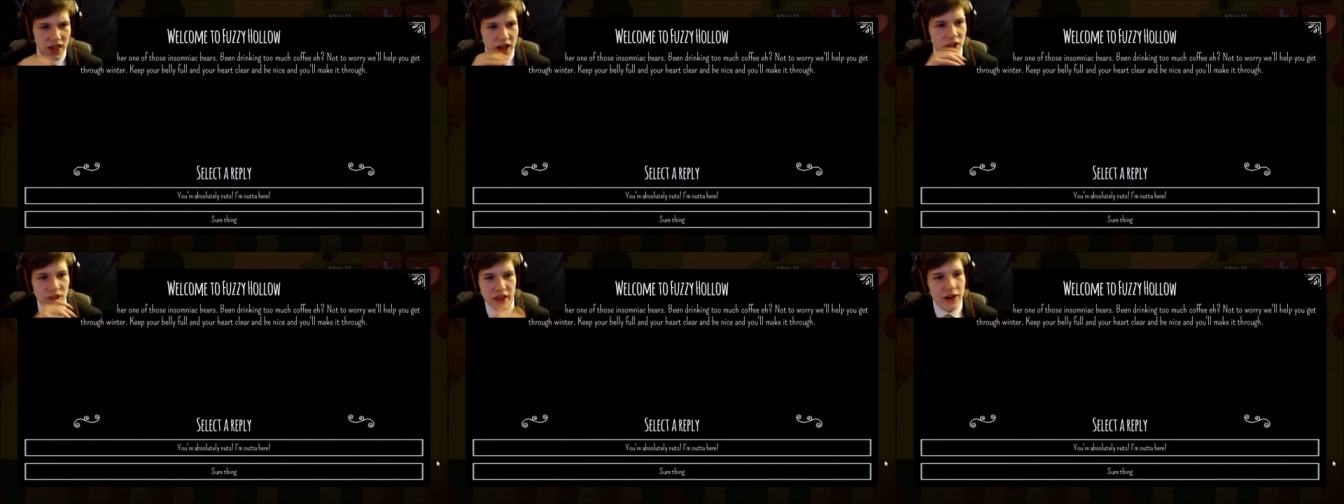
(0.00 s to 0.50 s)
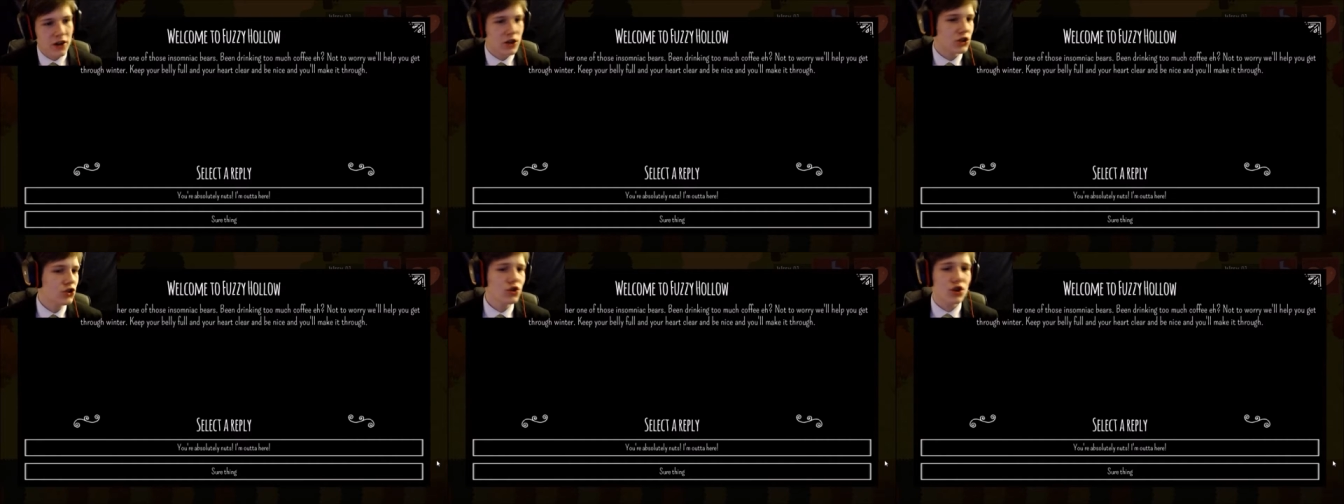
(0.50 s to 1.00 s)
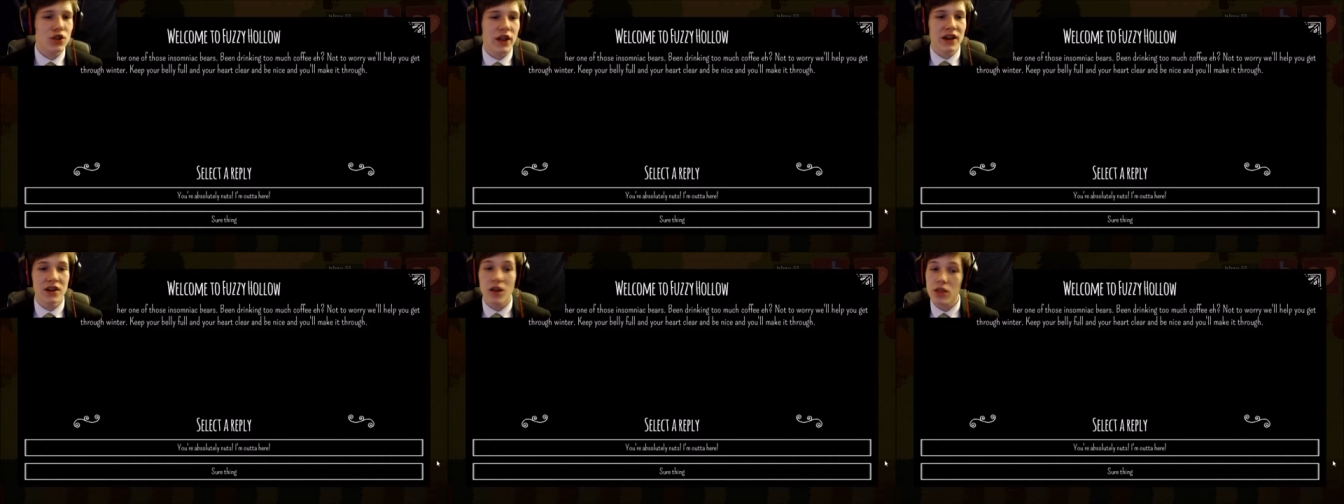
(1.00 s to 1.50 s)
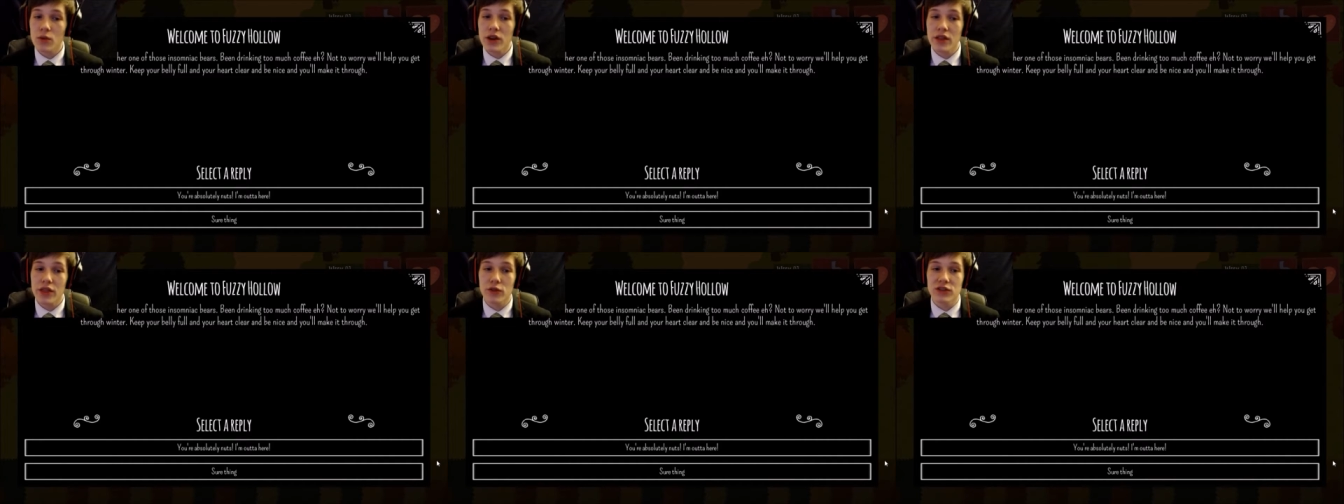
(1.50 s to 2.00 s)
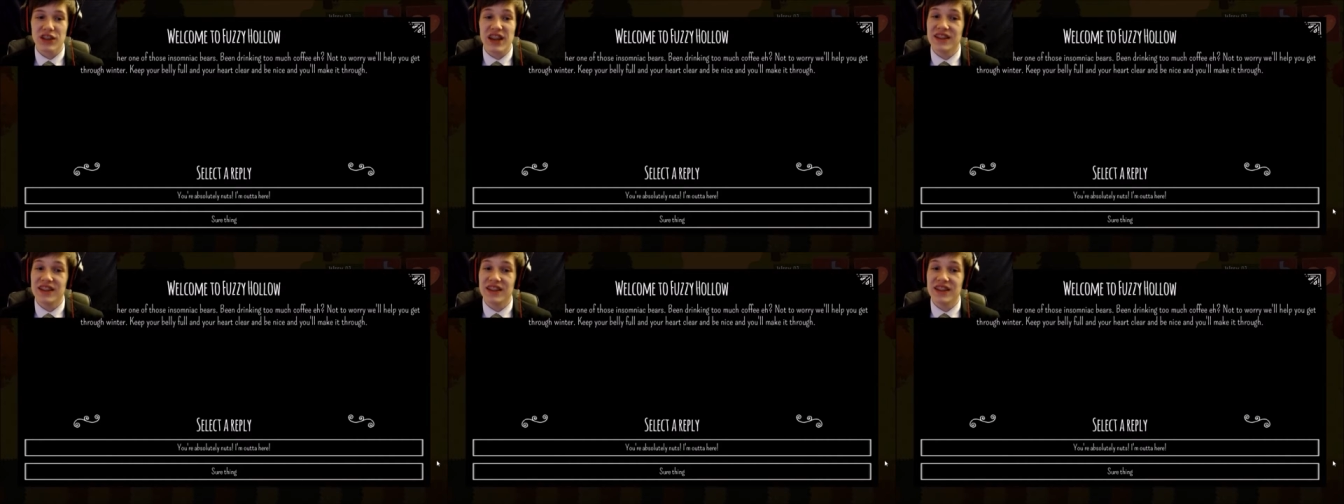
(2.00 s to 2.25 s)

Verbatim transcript: Hello there. You look like another one of those